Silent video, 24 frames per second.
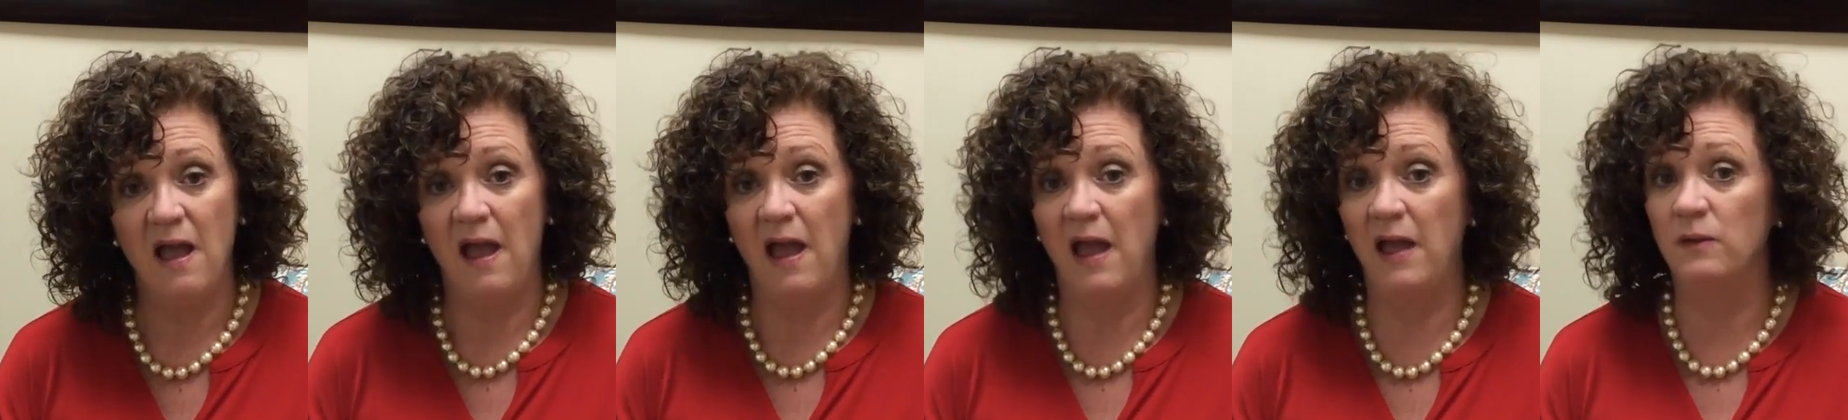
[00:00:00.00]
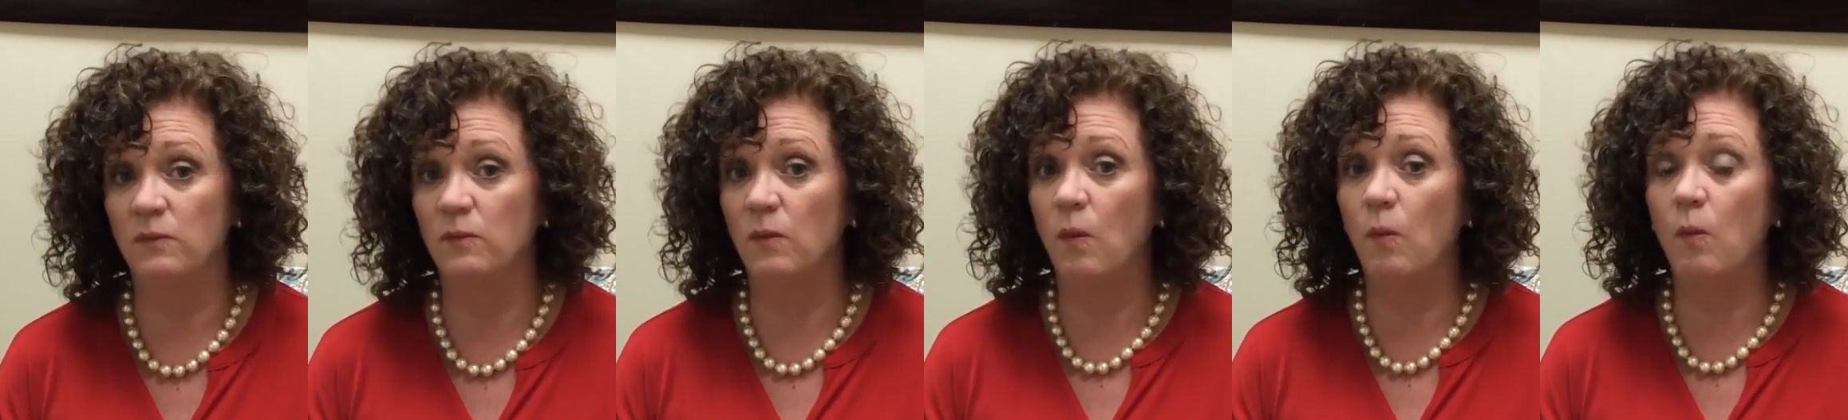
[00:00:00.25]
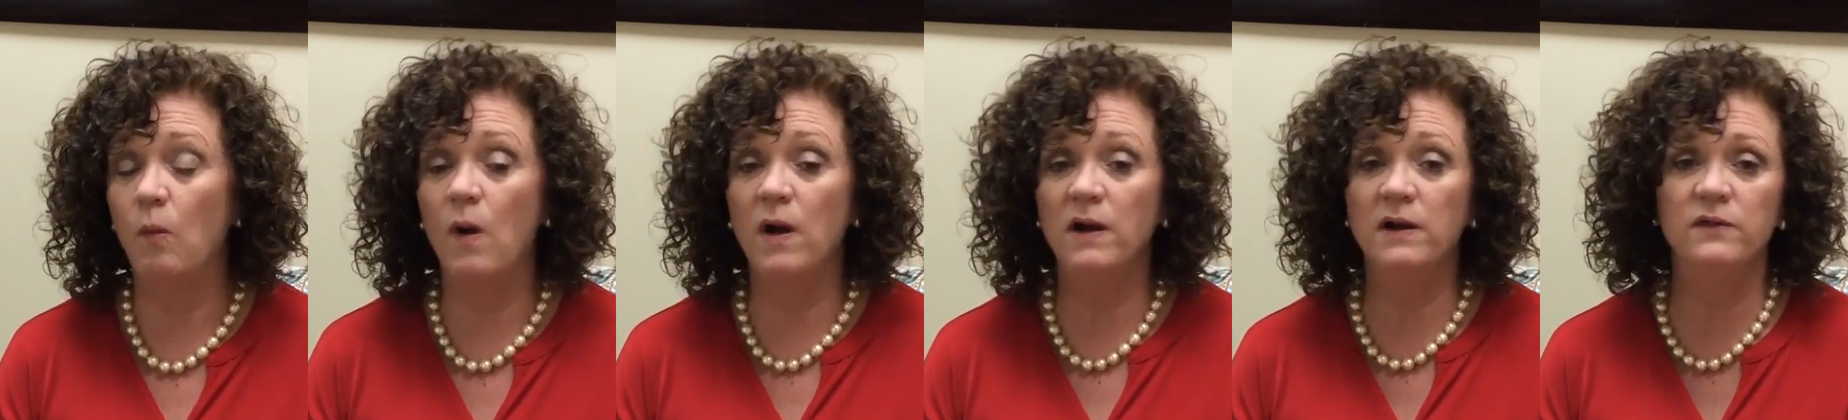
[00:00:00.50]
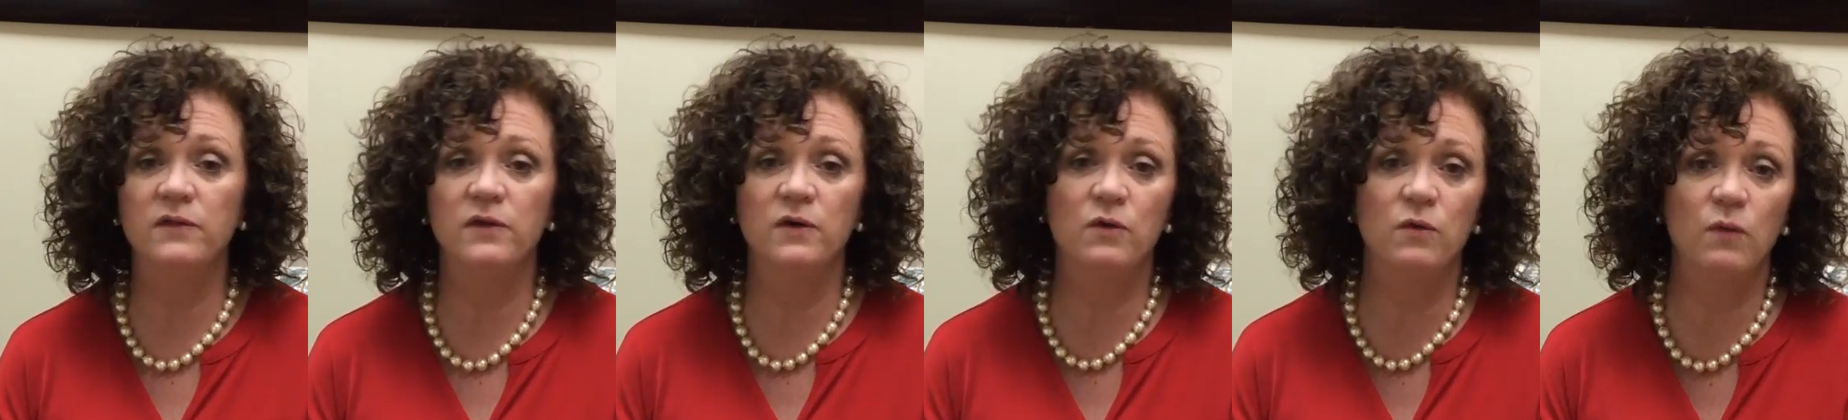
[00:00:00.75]
And
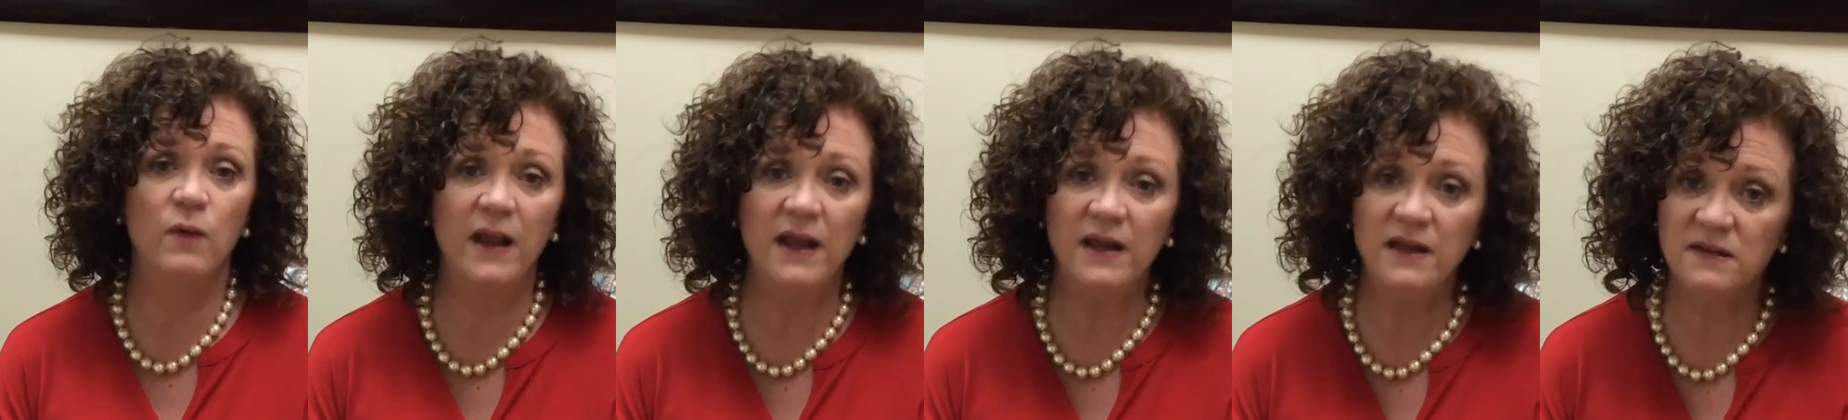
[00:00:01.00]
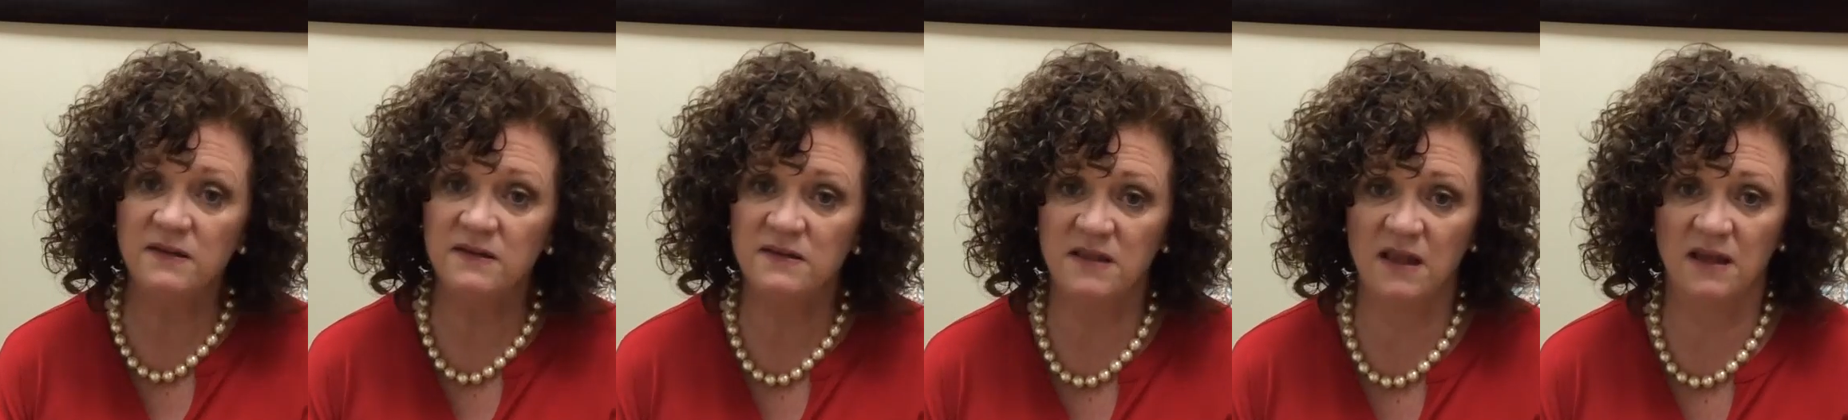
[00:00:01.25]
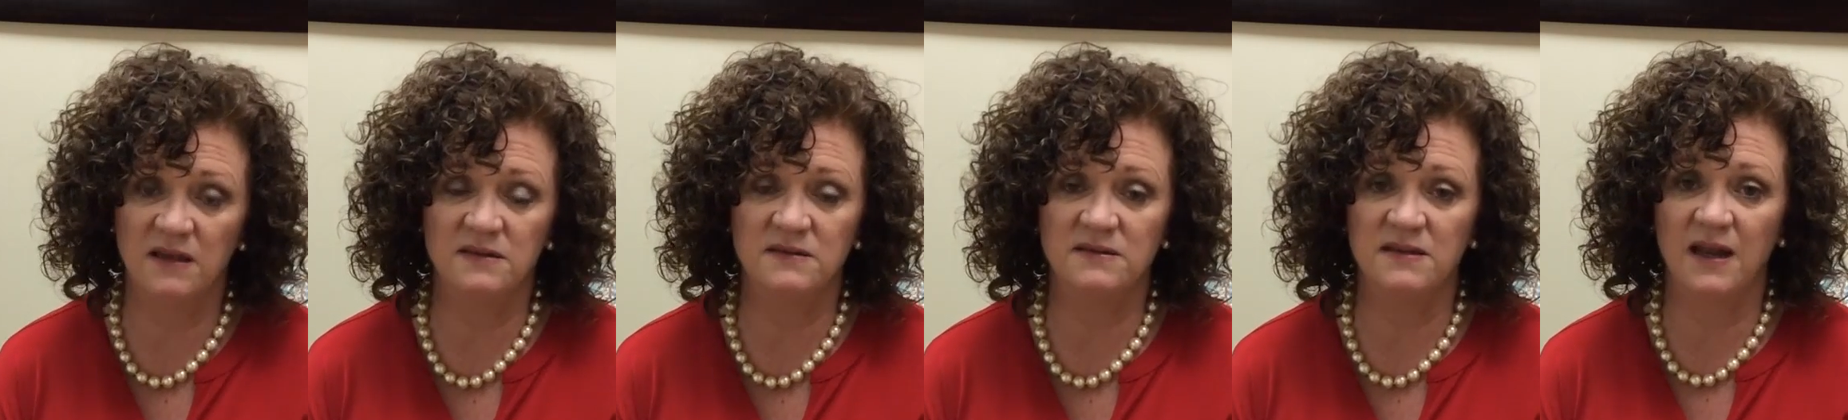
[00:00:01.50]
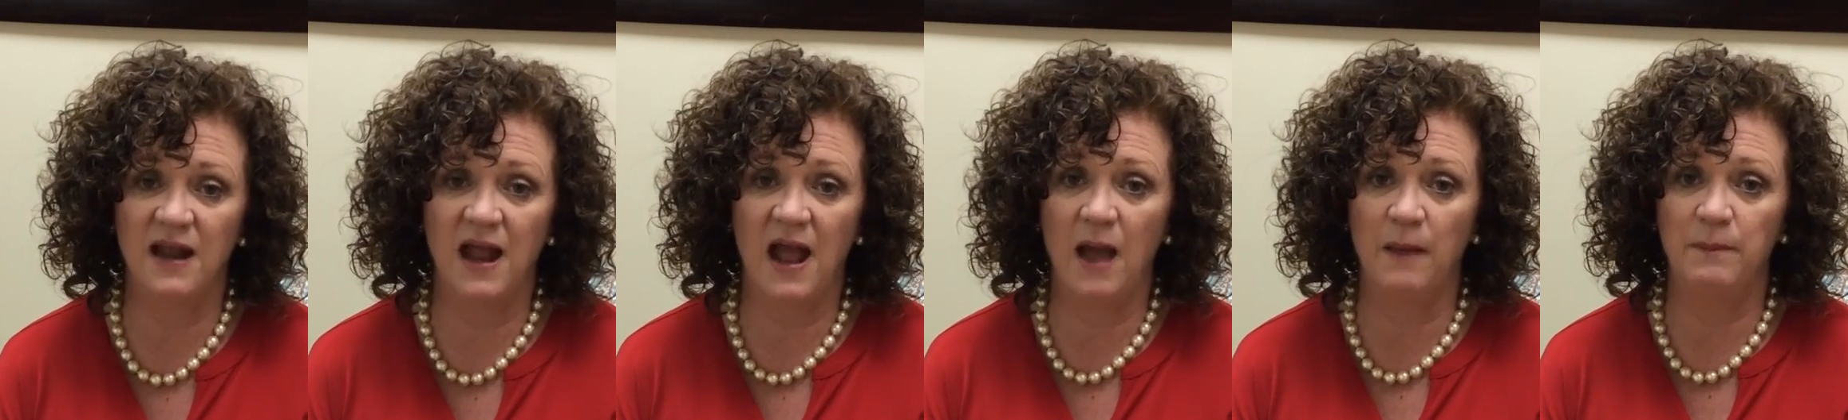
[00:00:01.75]
one of the greatest things
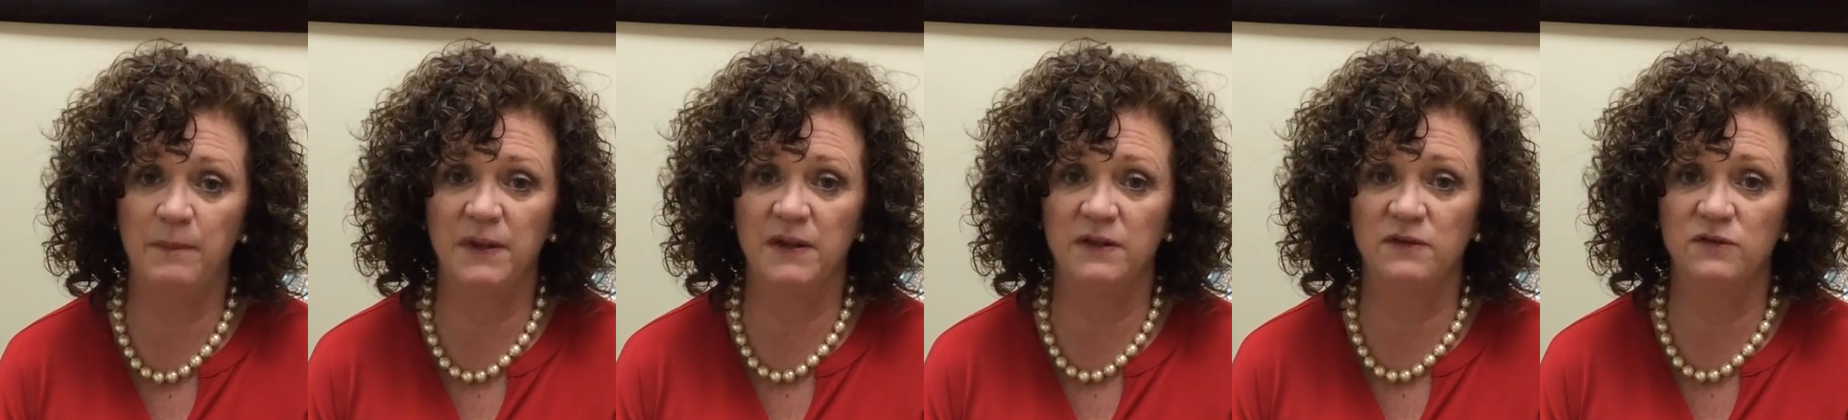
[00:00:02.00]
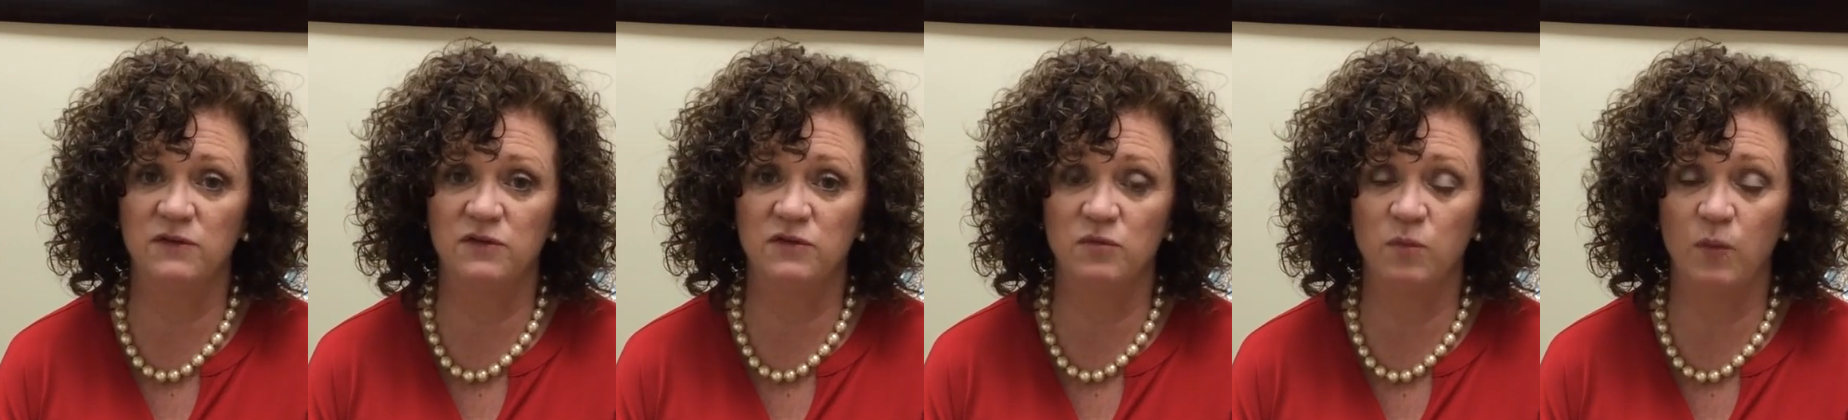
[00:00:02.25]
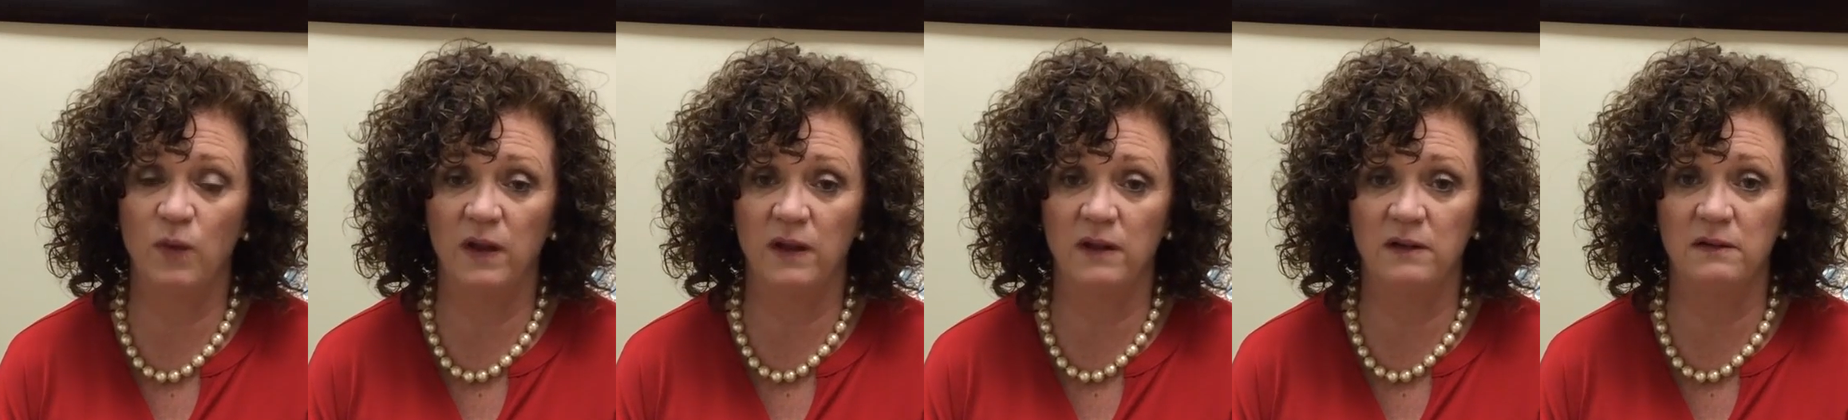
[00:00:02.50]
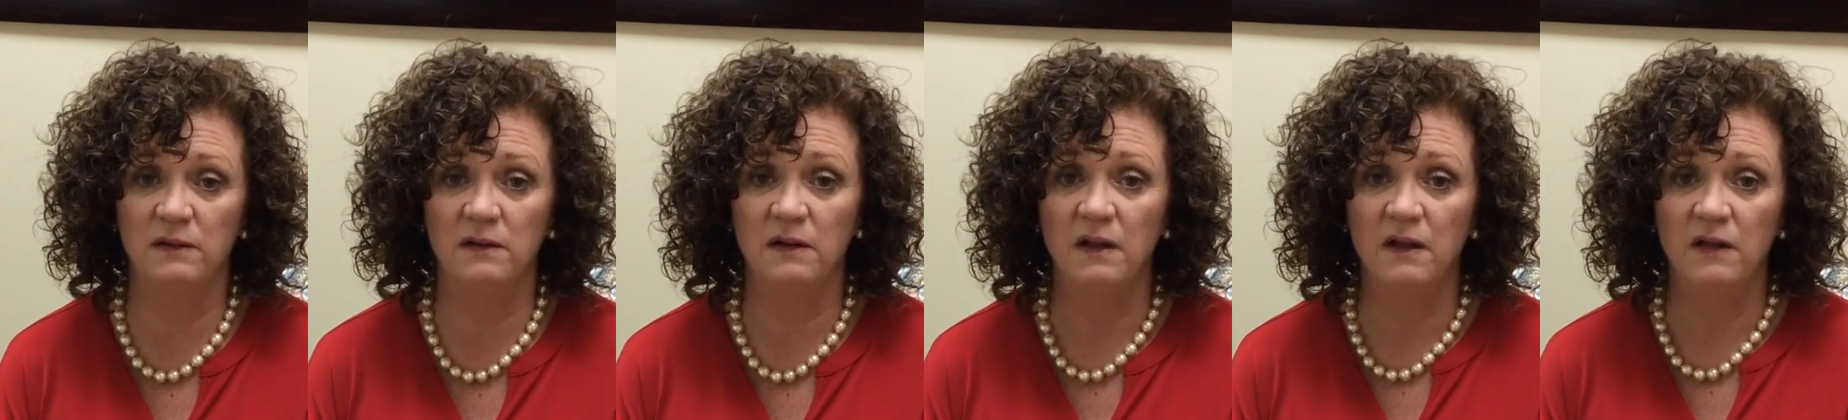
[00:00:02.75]
that happens
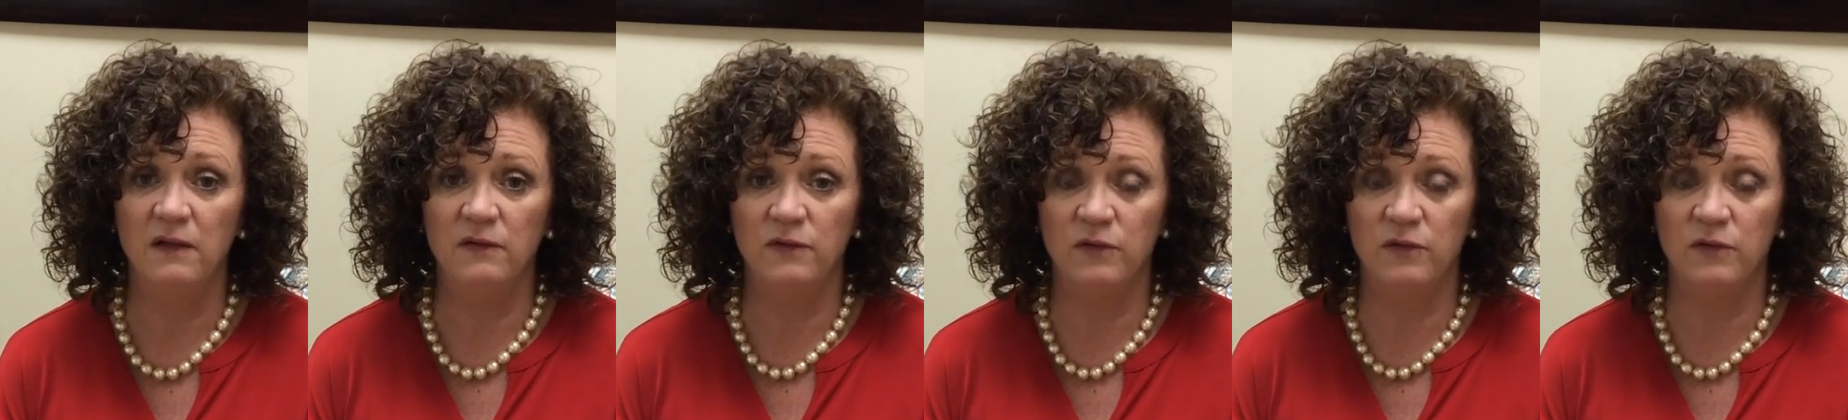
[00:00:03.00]
when